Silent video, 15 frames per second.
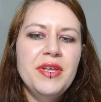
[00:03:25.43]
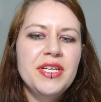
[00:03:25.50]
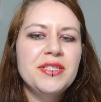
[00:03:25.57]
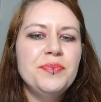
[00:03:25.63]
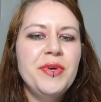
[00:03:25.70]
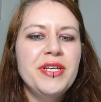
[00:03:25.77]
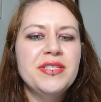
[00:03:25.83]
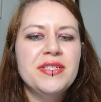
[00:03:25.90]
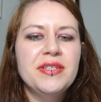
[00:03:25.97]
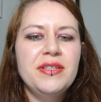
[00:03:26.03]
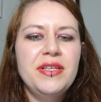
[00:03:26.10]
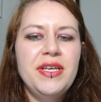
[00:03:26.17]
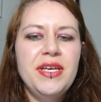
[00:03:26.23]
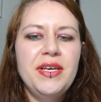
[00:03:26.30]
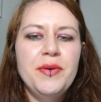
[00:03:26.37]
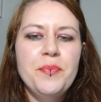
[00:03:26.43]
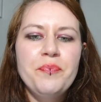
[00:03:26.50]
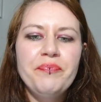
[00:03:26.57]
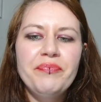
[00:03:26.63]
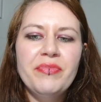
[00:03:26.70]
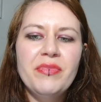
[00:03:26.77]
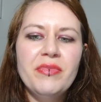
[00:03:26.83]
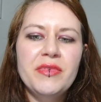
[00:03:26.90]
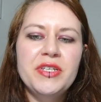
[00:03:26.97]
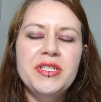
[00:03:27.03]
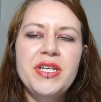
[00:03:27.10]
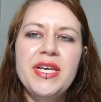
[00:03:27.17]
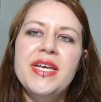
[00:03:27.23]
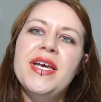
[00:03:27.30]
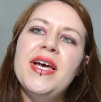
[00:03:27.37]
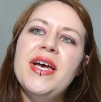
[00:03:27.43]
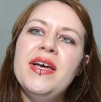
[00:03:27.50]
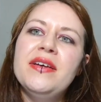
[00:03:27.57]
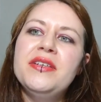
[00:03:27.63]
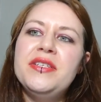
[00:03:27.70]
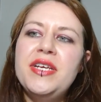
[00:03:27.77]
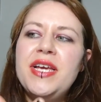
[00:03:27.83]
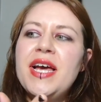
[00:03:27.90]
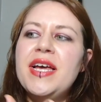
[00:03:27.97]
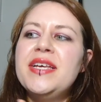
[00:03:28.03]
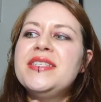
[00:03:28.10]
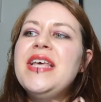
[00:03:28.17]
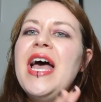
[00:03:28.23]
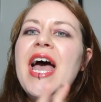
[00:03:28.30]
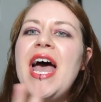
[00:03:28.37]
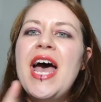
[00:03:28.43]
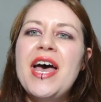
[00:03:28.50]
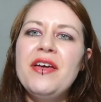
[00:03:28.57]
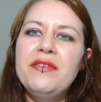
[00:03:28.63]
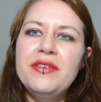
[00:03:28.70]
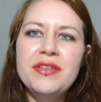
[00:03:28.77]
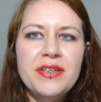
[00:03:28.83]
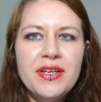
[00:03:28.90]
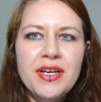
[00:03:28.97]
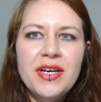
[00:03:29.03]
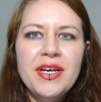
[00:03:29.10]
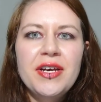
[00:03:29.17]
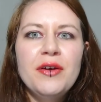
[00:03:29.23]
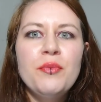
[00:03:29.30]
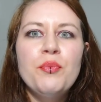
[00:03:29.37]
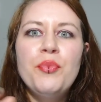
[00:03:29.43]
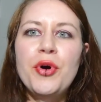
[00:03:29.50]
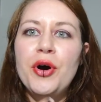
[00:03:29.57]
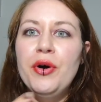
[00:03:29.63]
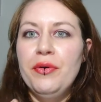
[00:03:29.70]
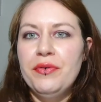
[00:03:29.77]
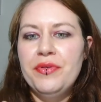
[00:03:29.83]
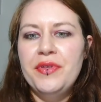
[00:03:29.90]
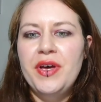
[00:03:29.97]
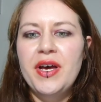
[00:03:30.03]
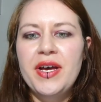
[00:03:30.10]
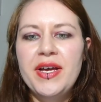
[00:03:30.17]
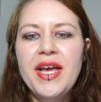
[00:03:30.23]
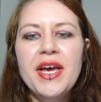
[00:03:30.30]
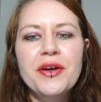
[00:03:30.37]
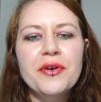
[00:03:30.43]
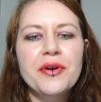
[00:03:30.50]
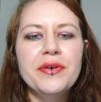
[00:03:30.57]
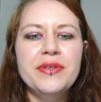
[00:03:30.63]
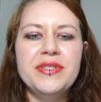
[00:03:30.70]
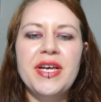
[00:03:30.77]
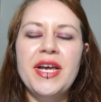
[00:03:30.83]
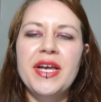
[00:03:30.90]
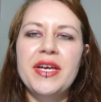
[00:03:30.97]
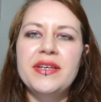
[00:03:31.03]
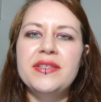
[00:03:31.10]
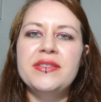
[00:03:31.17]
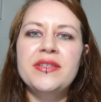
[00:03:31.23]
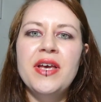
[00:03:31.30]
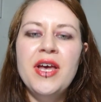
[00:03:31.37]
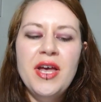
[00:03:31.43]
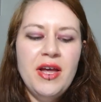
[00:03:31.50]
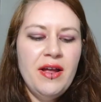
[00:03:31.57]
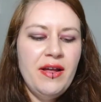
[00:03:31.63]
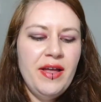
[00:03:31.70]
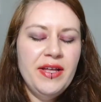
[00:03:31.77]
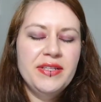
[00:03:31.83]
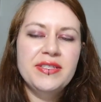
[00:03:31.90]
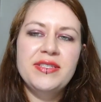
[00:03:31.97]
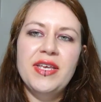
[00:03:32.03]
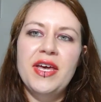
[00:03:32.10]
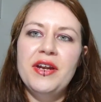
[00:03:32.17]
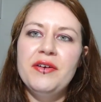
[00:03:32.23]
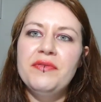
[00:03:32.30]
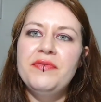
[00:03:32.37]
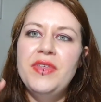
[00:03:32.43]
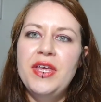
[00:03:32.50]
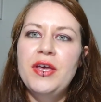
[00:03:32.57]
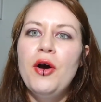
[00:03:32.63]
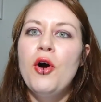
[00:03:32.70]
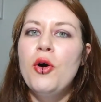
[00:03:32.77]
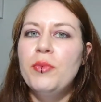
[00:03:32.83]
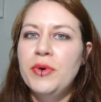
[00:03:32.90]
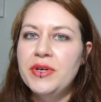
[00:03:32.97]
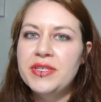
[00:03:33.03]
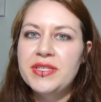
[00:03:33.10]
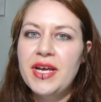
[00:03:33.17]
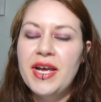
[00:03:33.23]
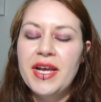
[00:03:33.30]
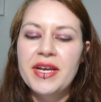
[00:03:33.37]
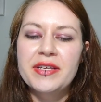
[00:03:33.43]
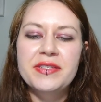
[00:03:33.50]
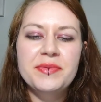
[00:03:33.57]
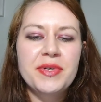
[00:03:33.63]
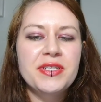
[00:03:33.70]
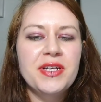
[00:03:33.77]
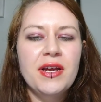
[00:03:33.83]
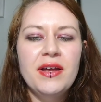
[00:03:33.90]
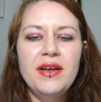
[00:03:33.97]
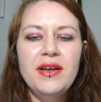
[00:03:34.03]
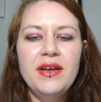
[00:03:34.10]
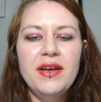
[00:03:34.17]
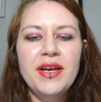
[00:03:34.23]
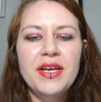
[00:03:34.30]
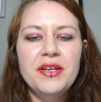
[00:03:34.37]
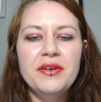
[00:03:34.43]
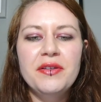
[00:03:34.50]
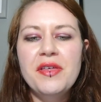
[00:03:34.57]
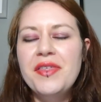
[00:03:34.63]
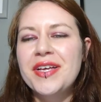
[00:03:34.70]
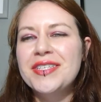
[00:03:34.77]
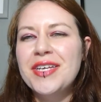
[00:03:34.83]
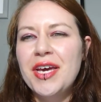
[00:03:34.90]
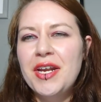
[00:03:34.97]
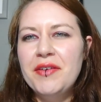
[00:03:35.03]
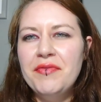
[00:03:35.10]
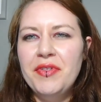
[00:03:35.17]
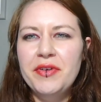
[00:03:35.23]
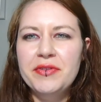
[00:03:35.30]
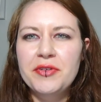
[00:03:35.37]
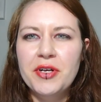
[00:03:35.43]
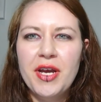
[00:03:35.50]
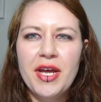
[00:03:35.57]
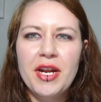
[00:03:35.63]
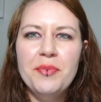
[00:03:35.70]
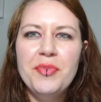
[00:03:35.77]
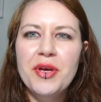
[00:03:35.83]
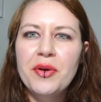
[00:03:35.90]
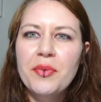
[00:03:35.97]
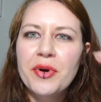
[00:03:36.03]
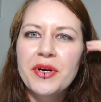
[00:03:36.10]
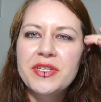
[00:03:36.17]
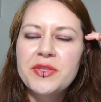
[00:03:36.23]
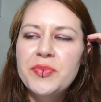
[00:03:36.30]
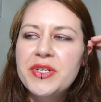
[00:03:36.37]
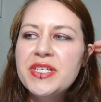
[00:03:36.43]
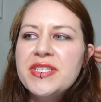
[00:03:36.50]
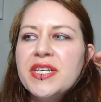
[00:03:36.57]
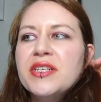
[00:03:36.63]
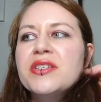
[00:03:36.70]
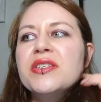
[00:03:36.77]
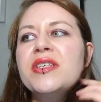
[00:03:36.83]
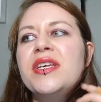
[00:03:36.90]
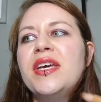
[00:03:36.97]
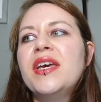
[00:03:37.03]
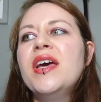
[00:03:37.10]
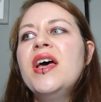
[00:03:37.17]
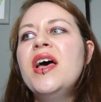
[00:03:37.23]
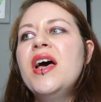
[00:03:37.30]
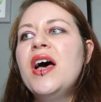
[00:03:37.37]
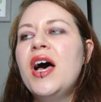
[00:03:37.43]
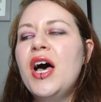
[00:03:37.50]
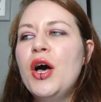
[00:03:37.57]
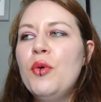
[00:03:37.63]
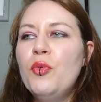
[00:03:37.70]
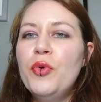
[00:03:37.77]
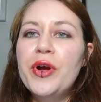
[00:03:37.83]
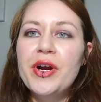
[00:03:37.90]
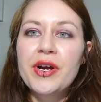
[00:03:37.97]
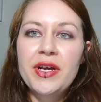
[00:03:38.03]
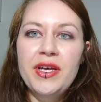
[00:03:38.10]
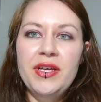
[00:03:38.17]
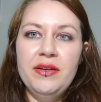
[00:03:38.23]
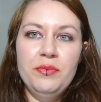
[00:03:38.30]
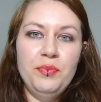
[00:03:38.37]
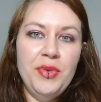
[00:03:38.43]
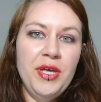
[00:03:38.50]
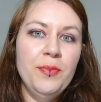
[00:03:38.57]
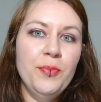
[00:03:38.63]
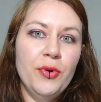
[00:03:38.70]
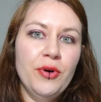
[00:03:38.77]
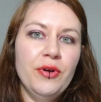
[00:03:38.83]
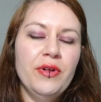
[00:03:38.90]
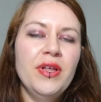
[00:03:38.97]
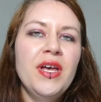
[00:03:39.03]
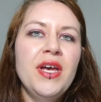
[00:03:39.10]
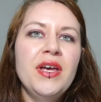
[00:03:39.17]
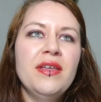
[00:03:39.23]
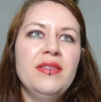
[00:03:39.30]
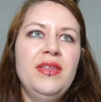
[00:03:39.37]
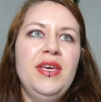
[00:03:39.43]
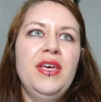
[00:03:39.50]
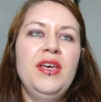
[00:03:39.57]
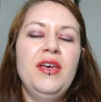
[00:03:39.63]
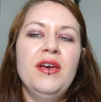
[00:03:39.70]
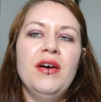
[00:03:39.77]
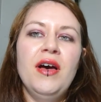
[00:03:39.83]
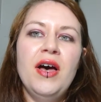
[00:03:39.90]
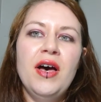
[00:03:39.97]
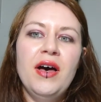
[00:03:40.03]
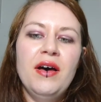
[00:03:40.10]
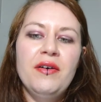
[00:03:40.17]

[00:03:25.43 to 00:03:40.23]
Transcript: it's basically, she is het both, heterozygous instead of the homozygous, which I know that that's kind of, those are kind of big words, but essentially where in people, the